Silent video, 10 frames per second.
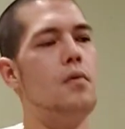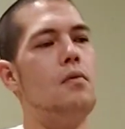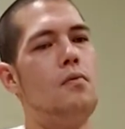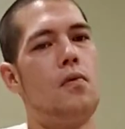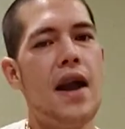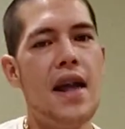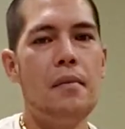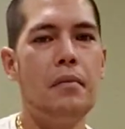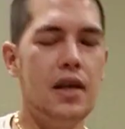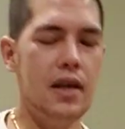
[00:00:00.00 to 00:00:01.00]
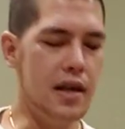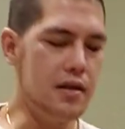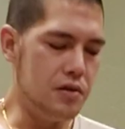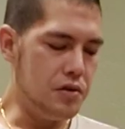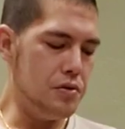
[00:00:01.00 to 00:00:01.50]
ram
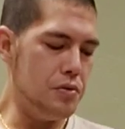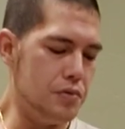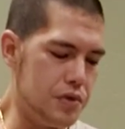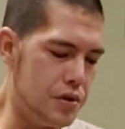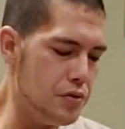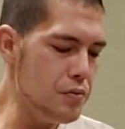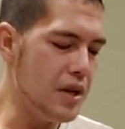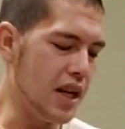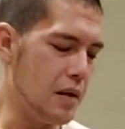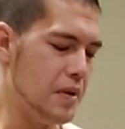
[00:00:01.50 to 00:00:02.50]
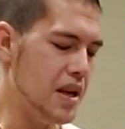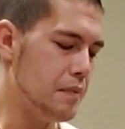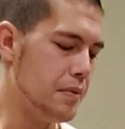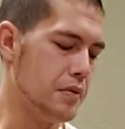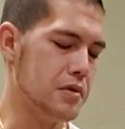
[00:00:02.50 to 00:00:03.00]
into too many
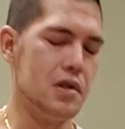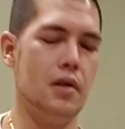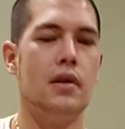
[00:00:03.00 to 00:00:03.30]
people's